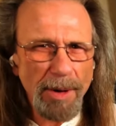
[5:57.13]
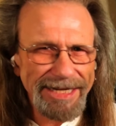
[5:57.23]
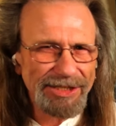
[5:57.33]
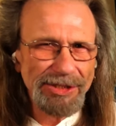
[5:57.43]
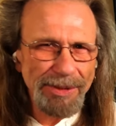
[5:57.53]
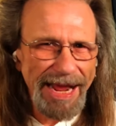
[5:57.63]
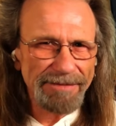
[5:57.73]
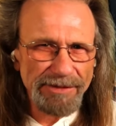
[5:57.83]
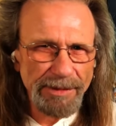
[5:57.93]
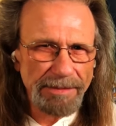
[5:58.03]
I do
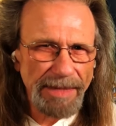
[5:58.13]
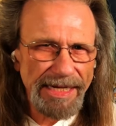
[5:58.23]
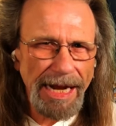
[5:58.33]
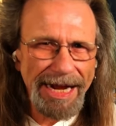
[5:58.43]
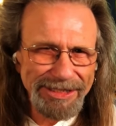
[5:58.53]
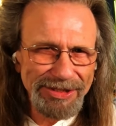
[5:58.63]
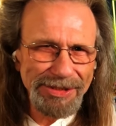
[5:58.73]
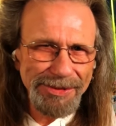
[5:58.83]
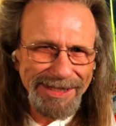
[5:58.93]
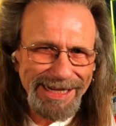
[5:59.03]
have to admit, I
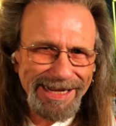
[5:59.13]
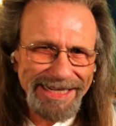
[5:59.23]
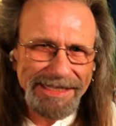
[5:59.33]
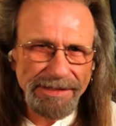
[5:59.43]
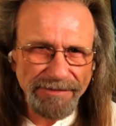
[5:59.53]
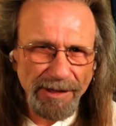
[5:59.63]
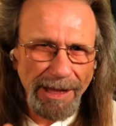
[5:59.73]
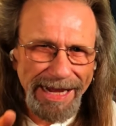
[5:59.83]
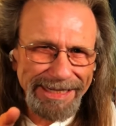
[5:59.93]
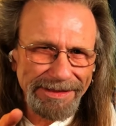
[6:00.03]
do kind of
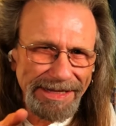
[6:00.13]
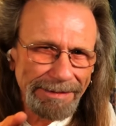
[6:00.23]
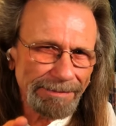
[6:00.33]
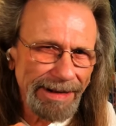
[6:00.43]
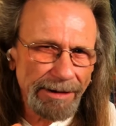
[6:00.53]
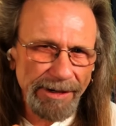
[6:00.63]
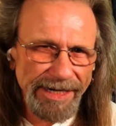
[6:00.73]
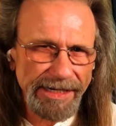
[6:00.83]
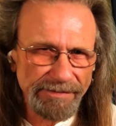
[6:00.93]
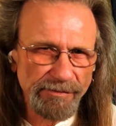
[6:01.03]
like the
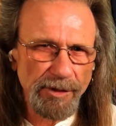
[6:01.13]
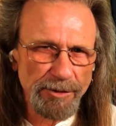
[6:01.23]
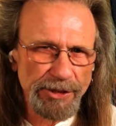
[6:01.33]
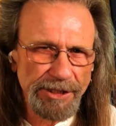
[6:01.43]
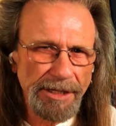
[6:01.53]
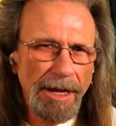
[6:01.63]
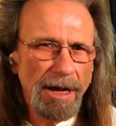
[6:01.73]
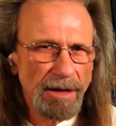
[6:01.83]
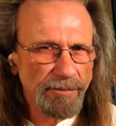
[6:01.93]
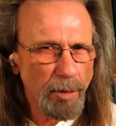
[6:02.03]
American version
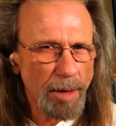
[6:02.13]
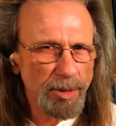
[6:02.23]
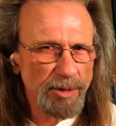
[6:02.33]
of Rubber